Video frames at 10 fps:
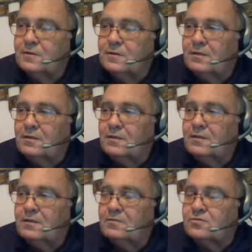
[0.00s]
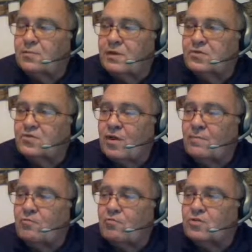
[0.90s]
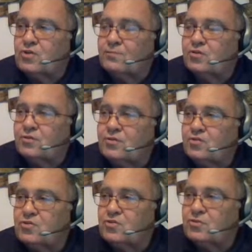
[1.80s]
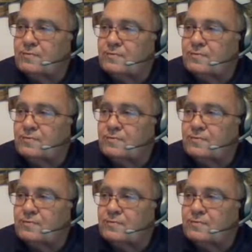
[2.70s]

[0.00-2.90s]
and it's based on perceptions,